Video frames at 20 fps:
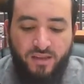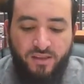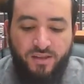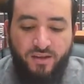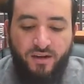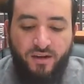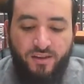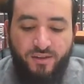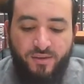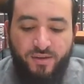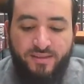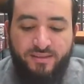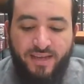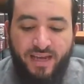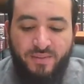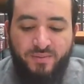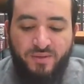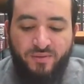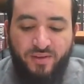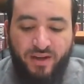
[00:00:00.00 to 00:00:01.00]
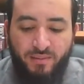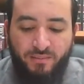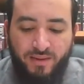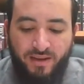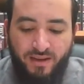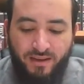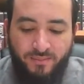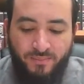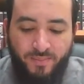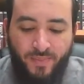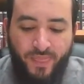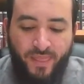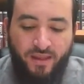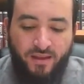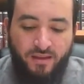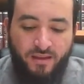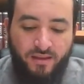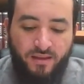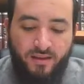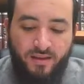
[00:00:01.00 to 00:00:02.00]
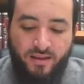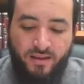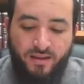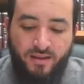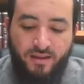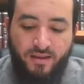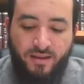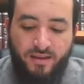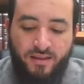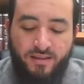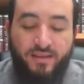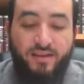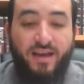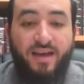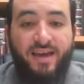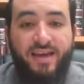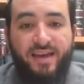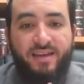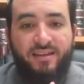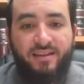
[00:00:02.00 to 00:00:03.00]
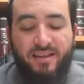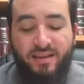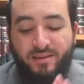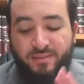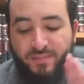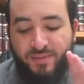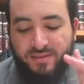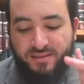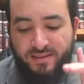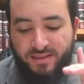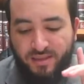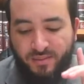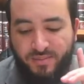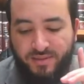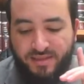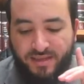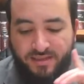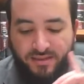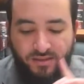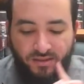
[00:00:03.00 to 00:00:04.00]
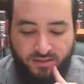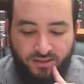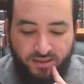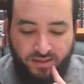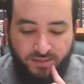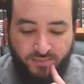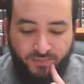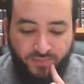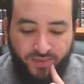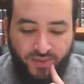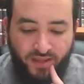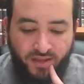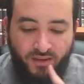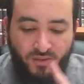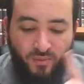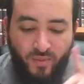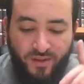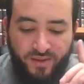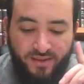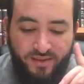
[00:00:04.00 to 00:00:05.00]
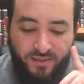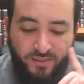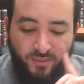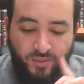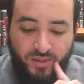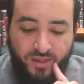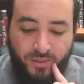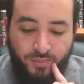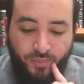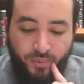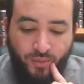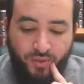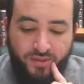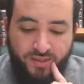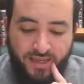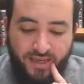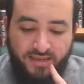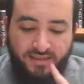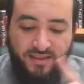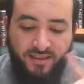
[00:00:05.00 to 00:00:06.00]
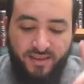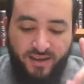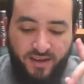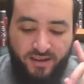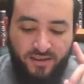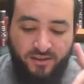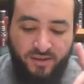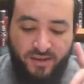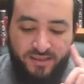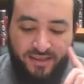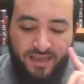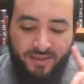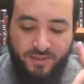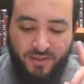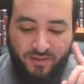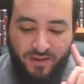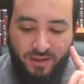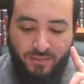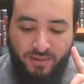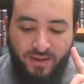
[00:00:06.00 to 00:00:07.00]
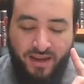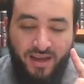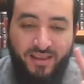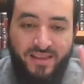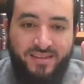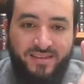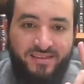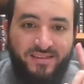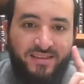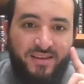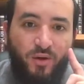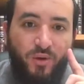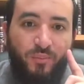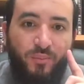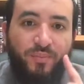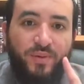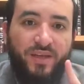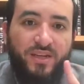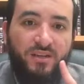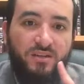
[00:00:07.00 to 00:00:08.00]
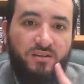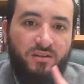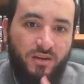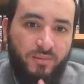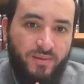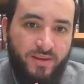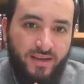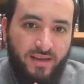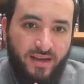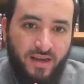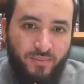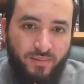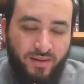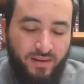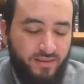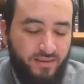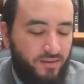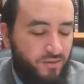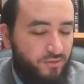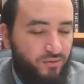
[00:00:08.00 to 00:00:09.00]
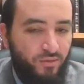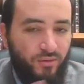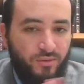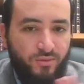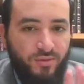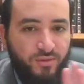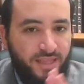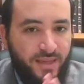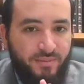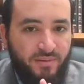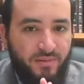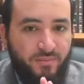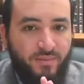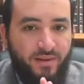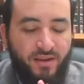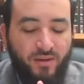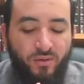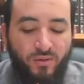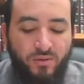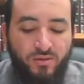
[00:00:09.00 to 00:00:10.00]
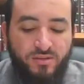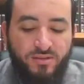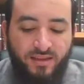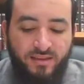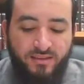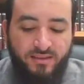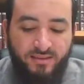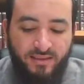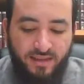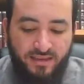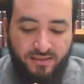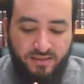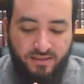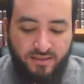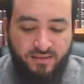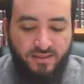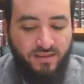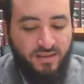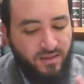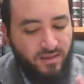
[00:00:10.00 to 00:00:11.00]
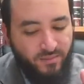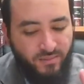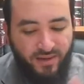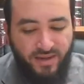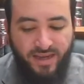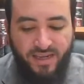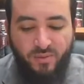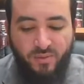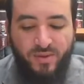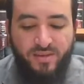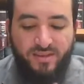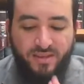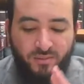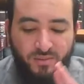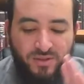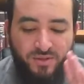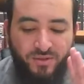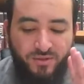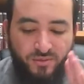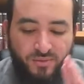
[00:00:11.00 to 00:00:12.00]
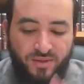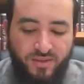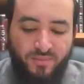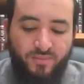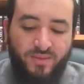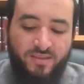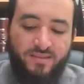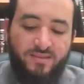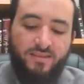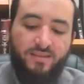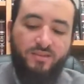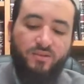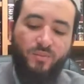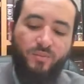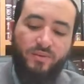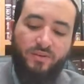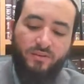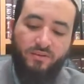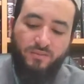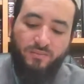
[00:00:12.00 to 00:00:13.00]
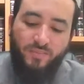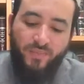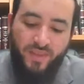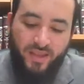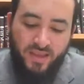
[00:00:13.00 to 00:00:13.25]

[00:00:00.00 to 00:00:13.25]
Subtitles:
There are 3 types of Kabbalah. Again, let me say something. When the book says that there are 3 types of Kabbalah, this is the opinion of Rabbi Kaplan. Not everybody holds that like this. Anyways, I will just read it. This is his opinion.